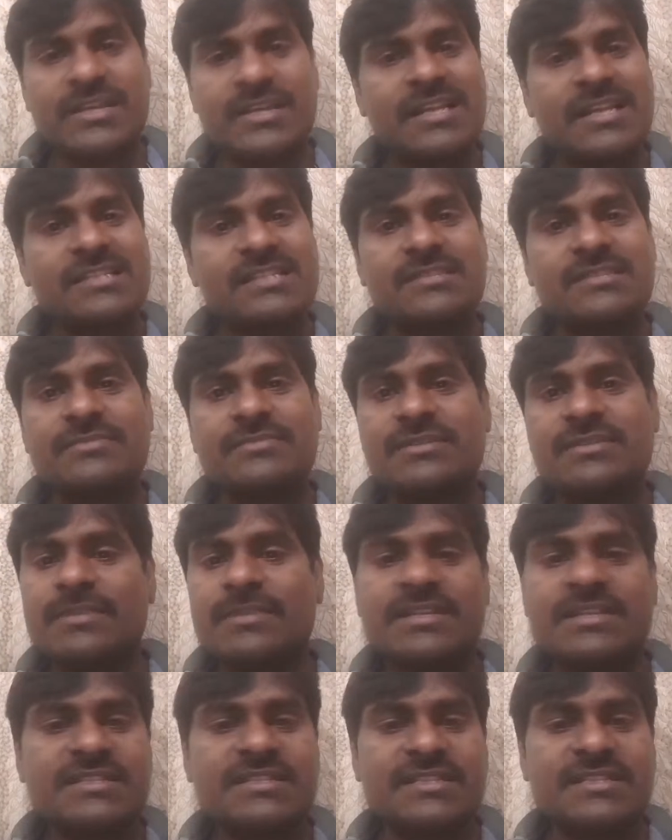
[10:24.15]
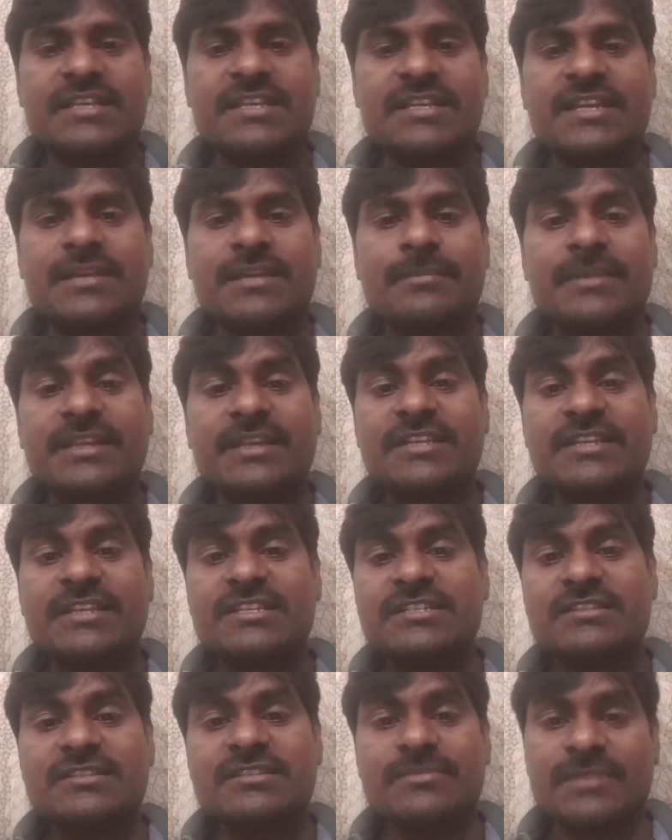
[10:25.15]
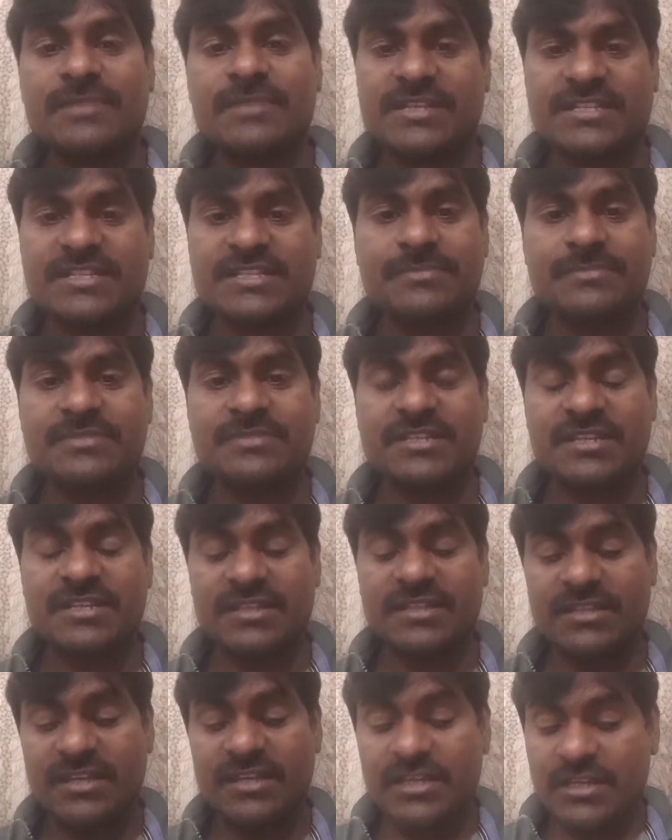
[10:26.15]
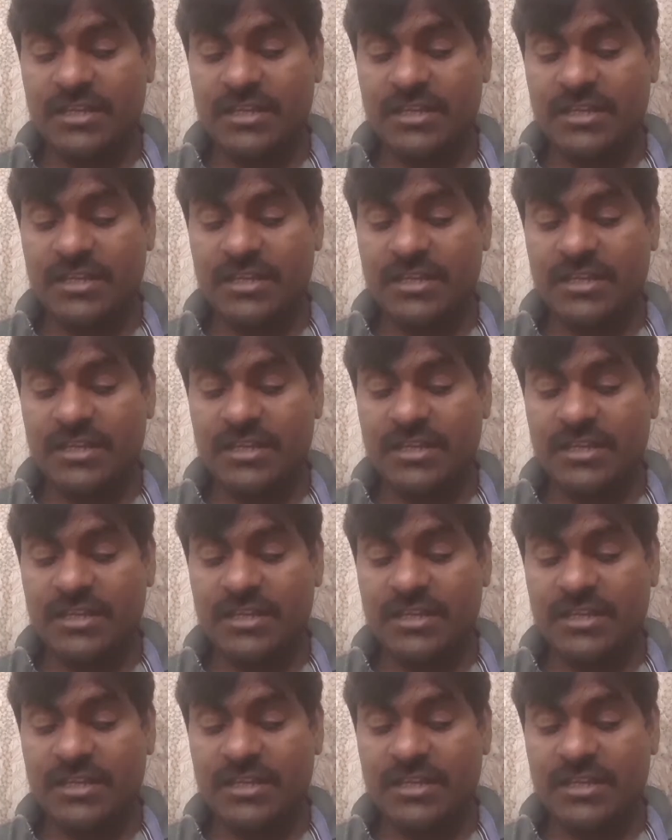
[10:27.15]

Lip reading: Calcium symbol is Ca, magnesium symbol is Mg,